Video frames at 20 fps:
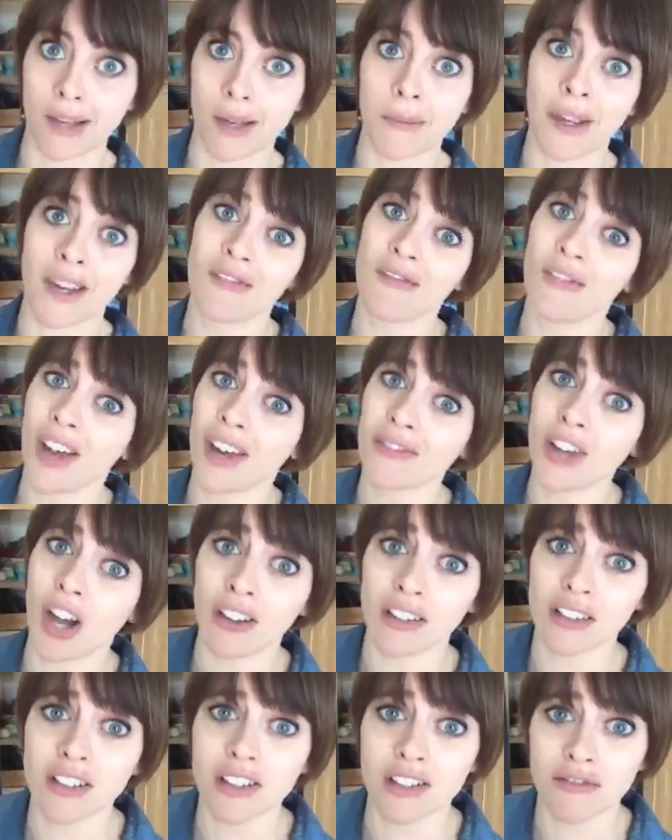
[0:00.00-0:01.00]
I paid
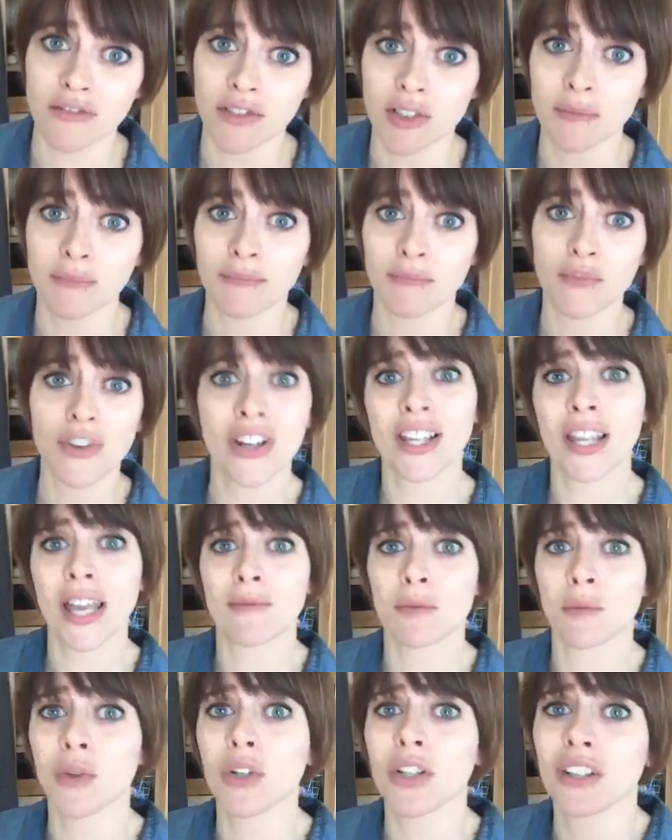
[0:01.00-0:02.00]
$5 for
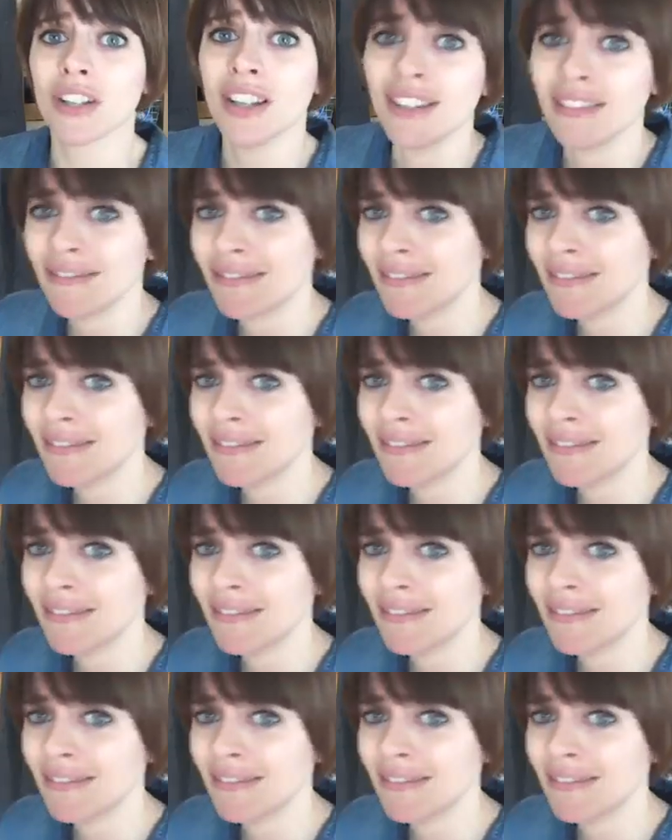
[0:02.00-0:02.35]
reclaimed wood.